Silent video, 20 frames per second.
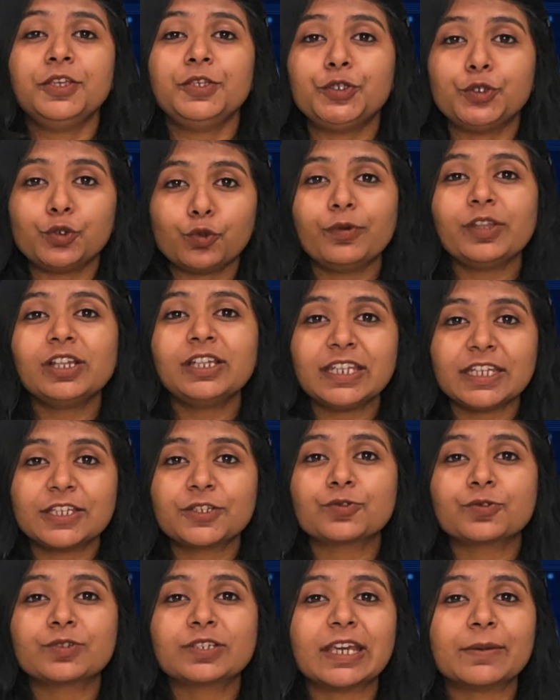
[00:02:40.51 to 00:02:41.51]
you will
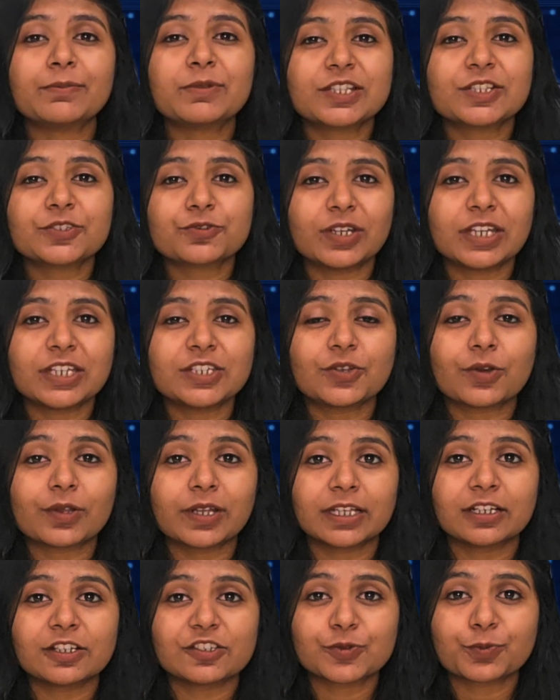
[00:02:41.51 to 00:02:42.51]
need to demonstrate your
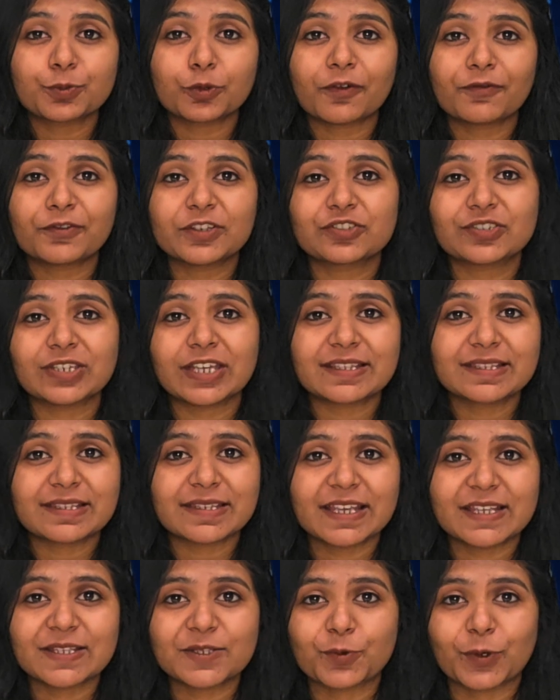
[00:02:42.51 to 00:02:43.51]
English
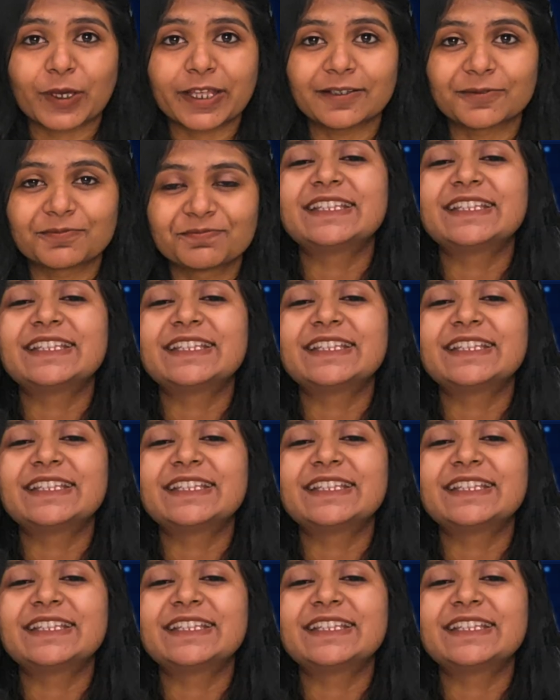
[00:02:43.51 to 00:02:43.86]
proficiency as well.